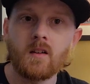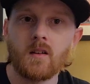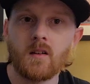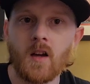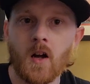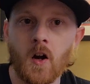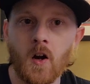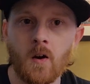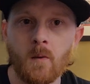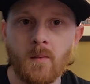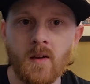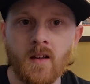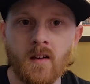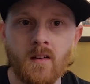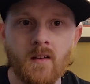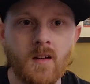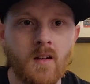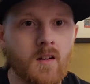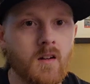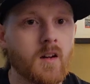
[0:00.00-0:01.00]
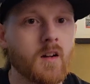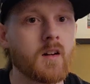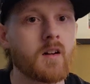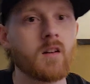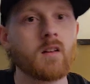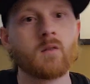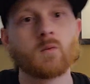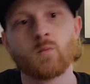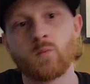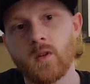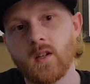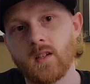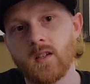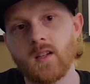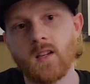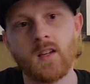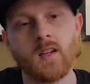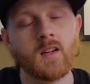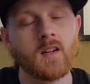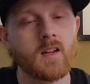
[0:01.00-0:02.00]
Herman,
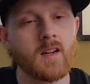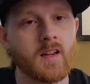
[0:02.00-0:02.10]
Ricky,